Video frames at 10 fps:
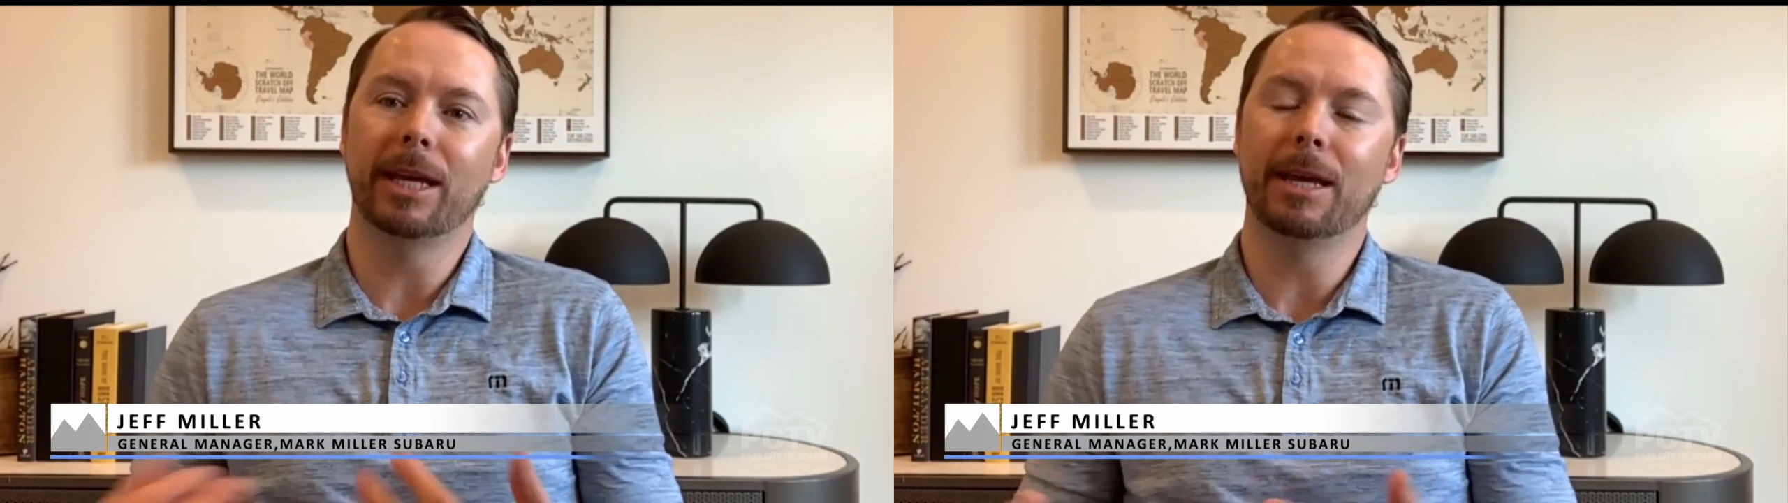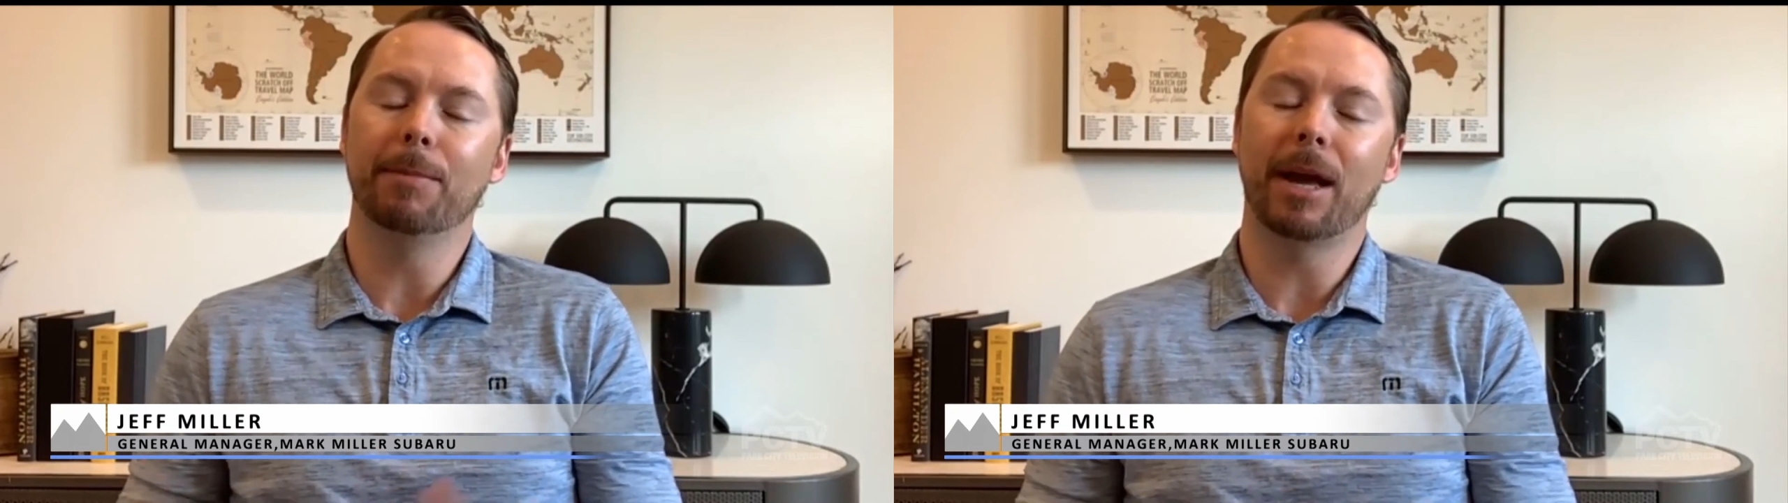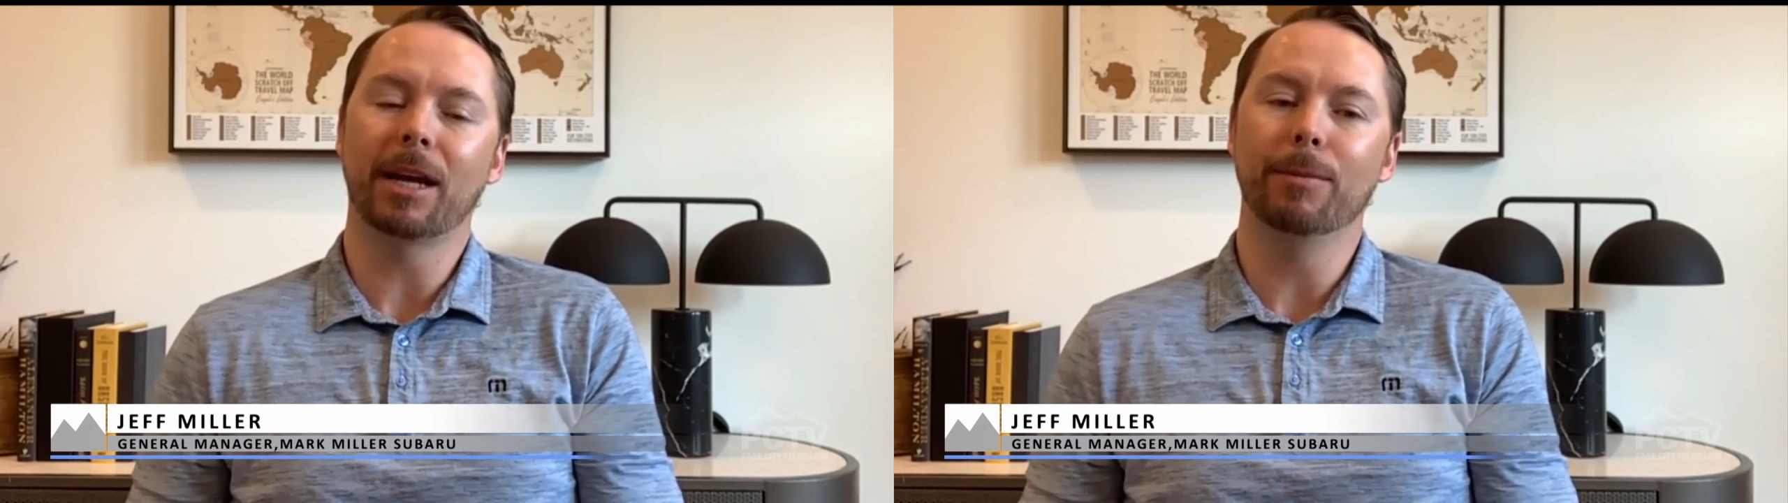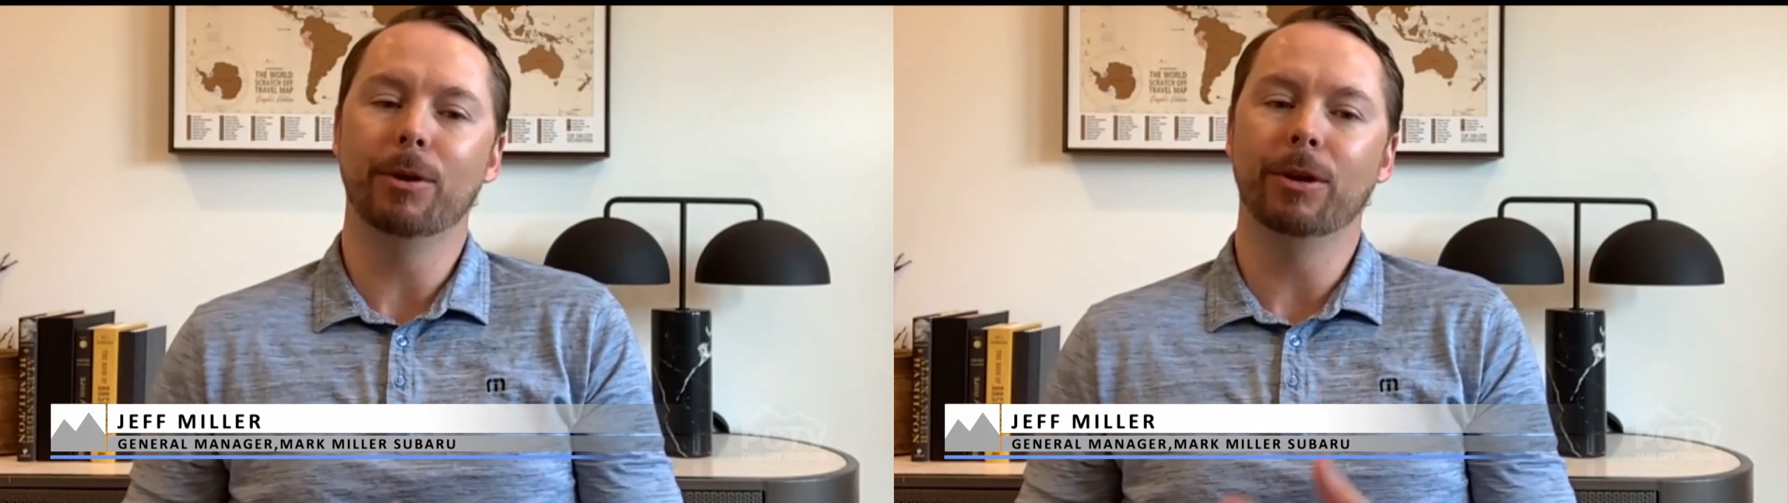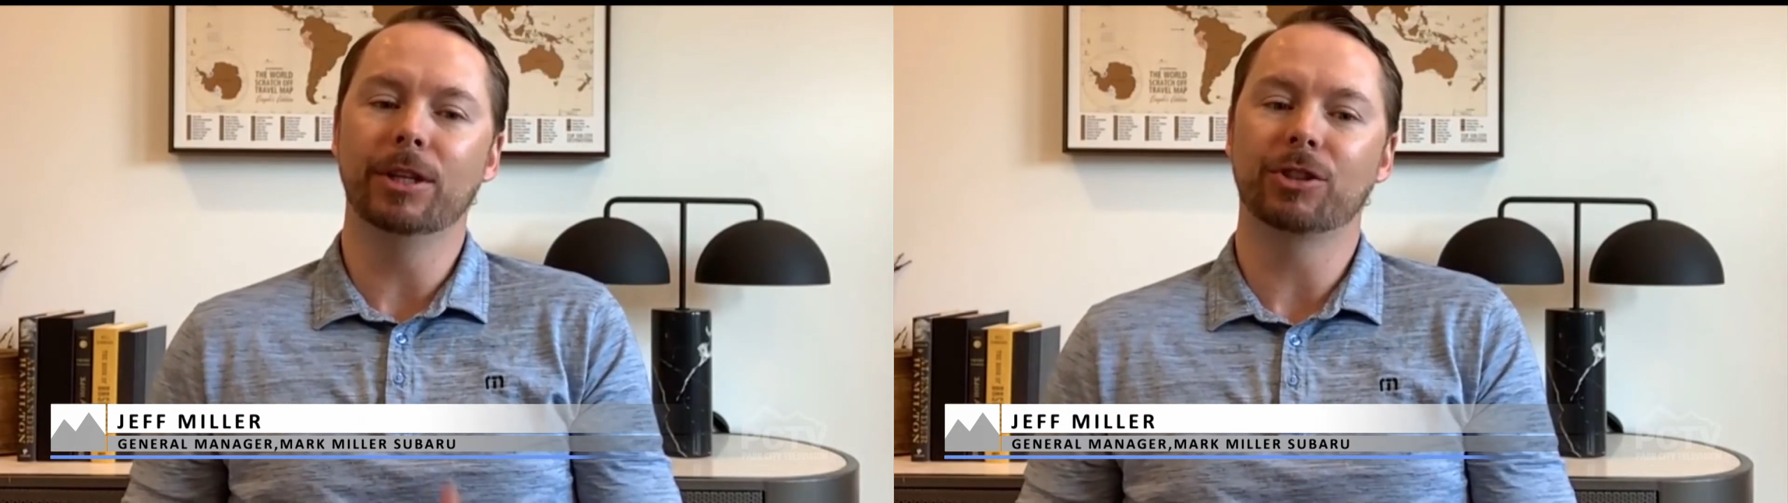to keep that
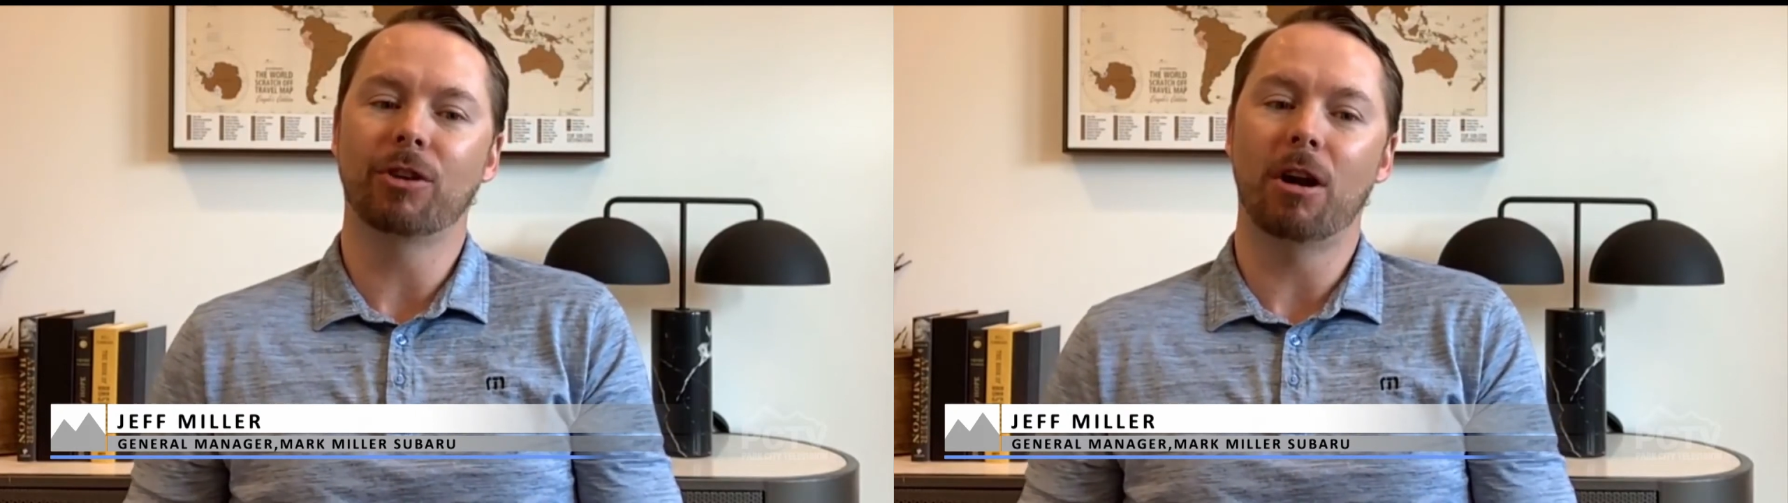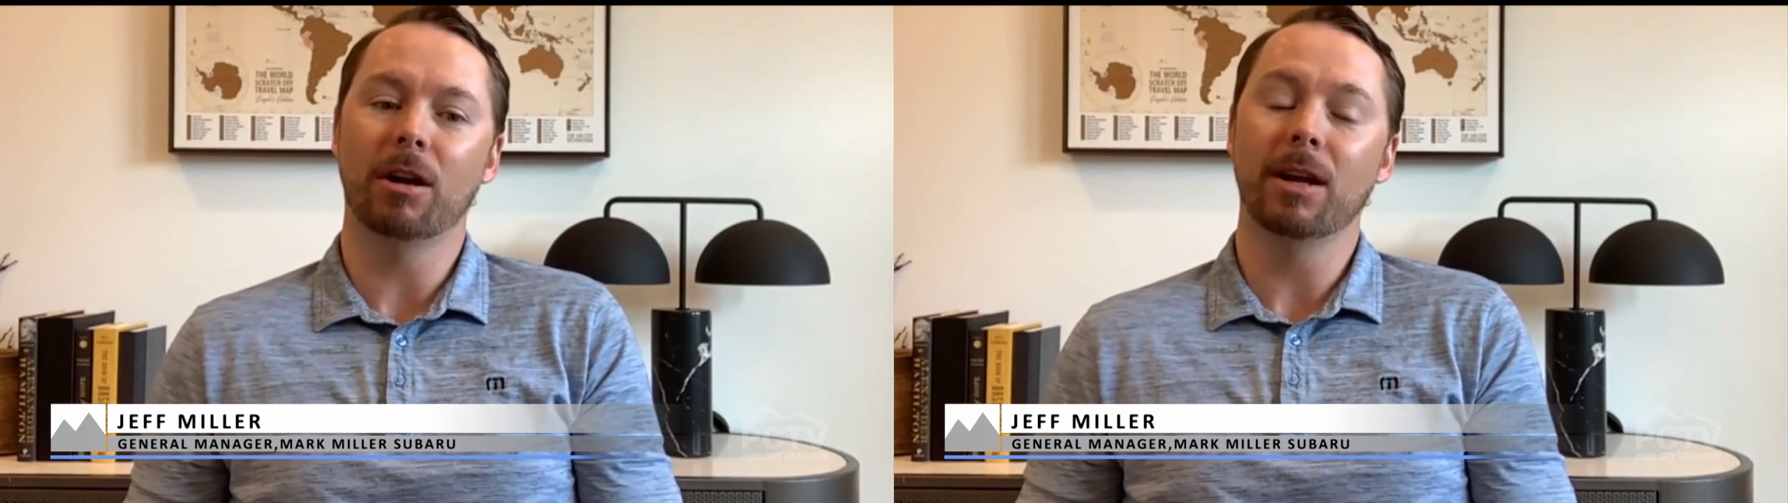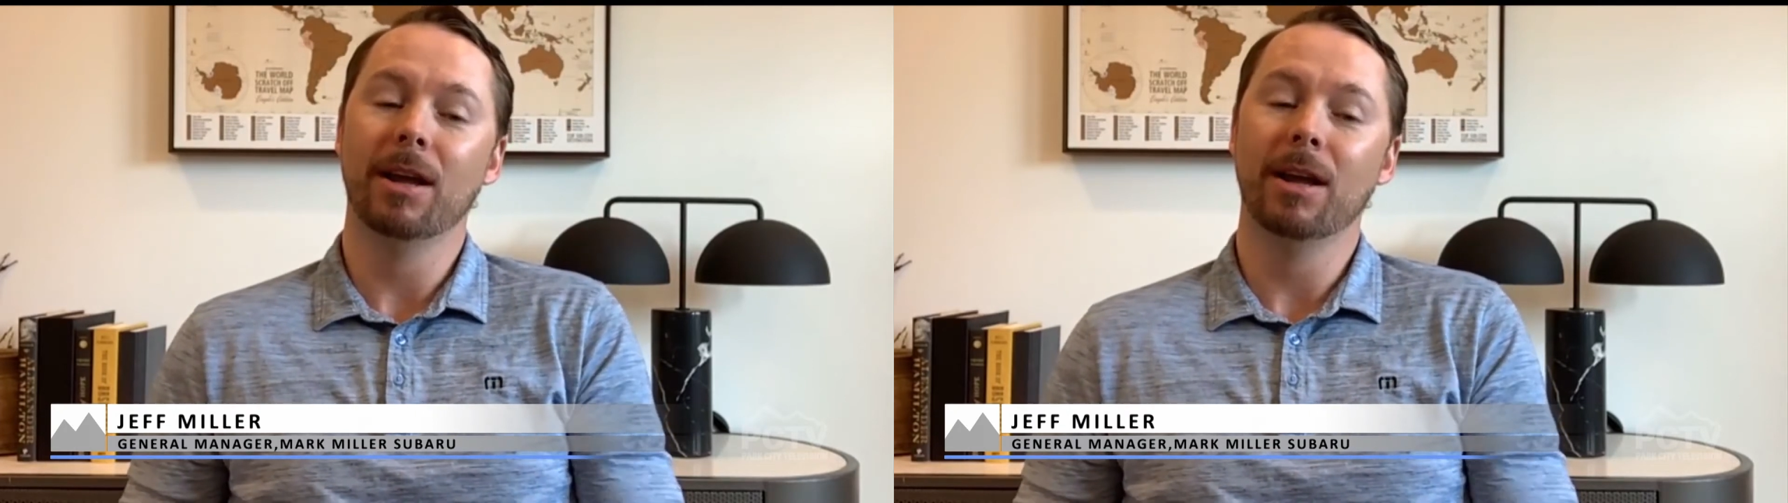community strong.